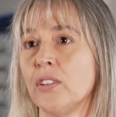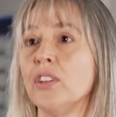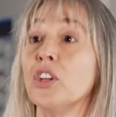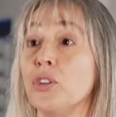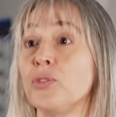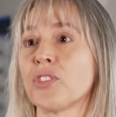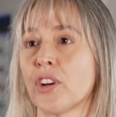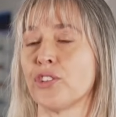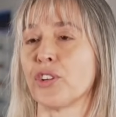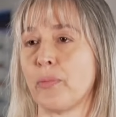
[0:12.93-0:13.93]
new
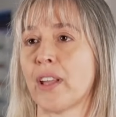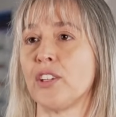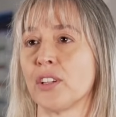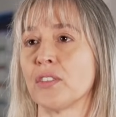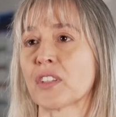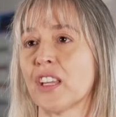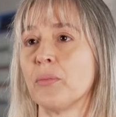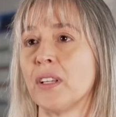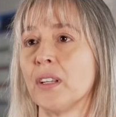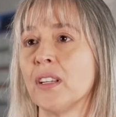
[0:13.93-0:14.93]
surgery patients
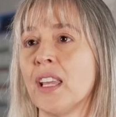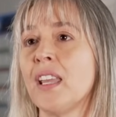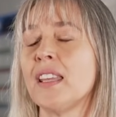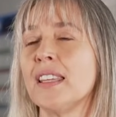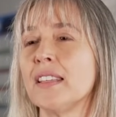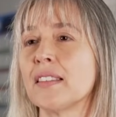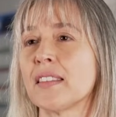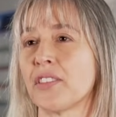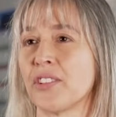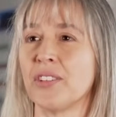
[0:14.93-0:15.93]
come in is
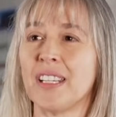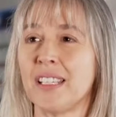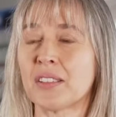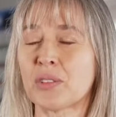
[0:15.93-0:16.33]
that their knee is